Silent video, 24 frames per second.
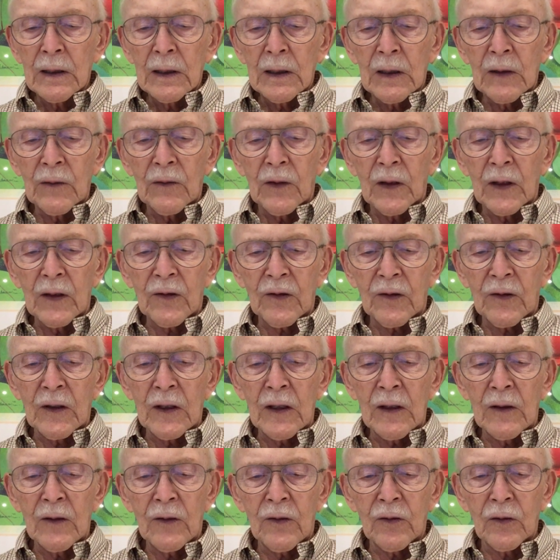if I
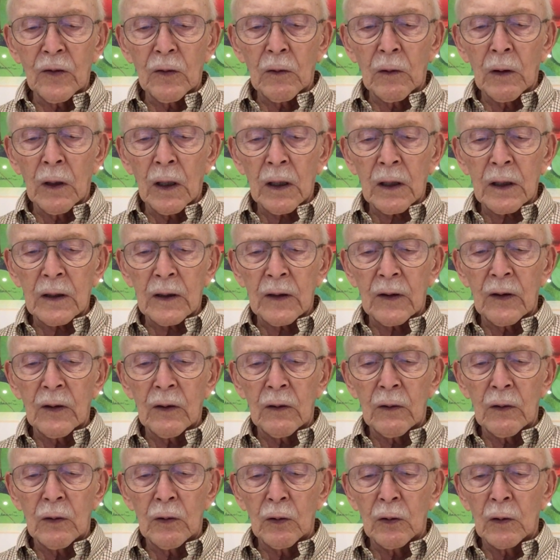seized your luck
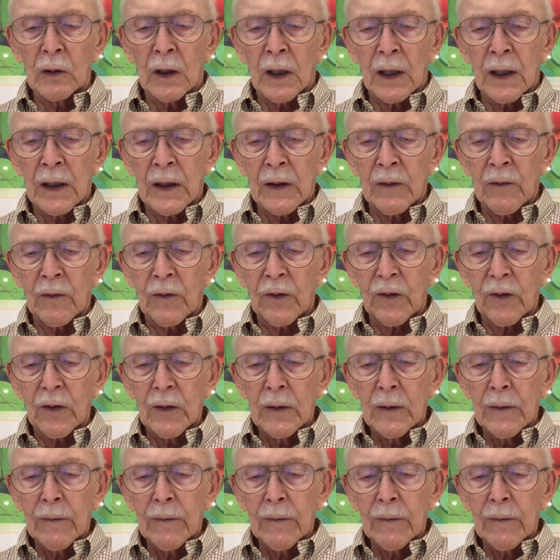and your lives